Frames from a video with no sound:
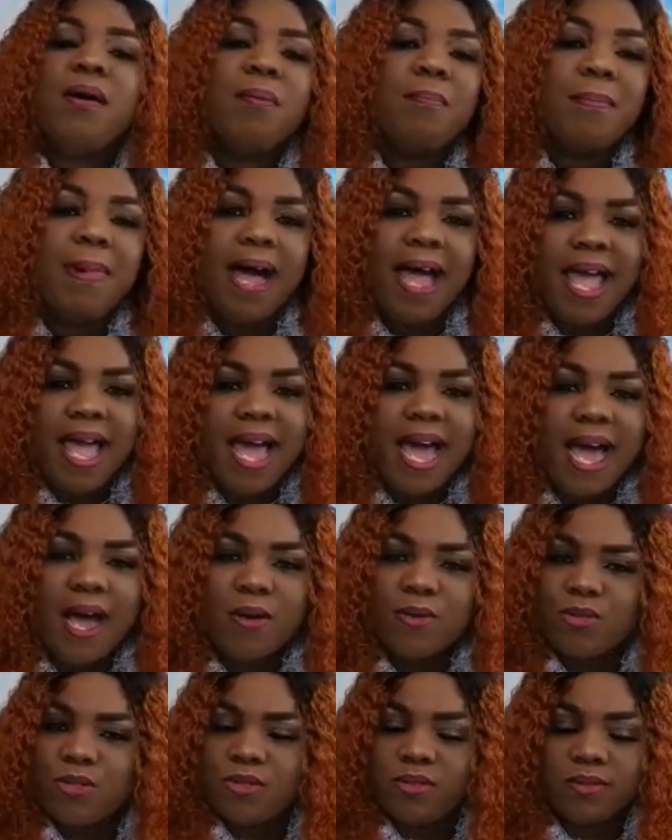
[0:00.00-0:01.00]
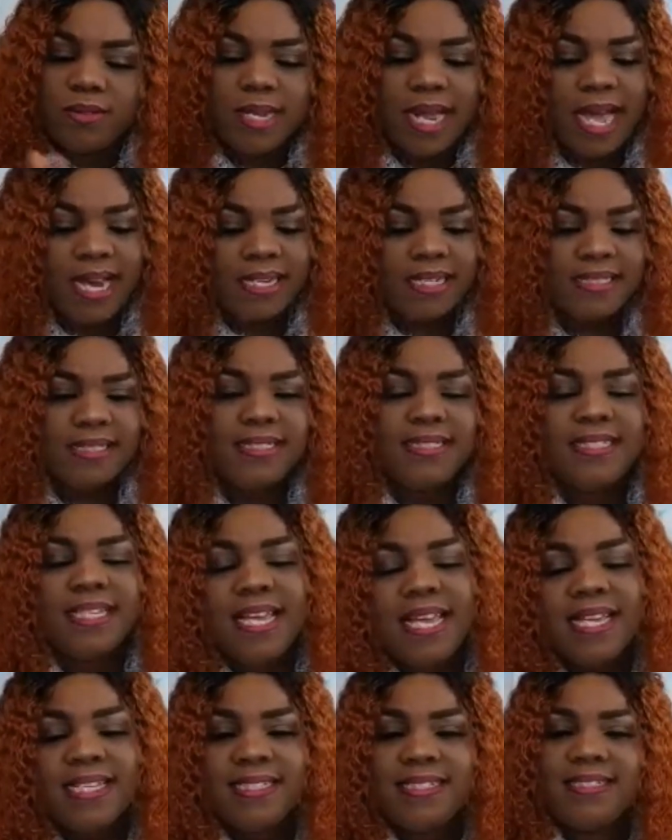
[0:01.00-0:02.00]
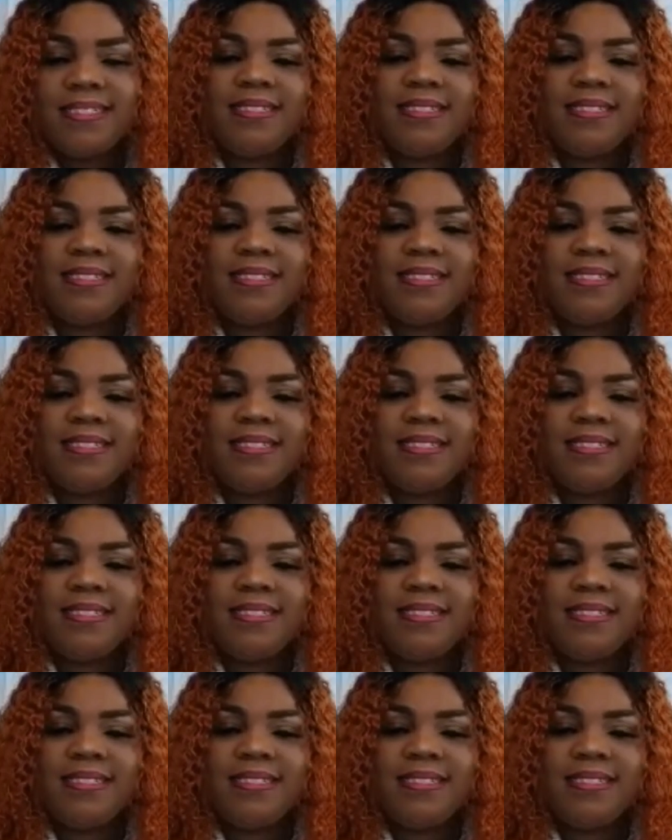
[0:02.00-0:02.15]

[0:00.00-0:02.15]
my house. That is it.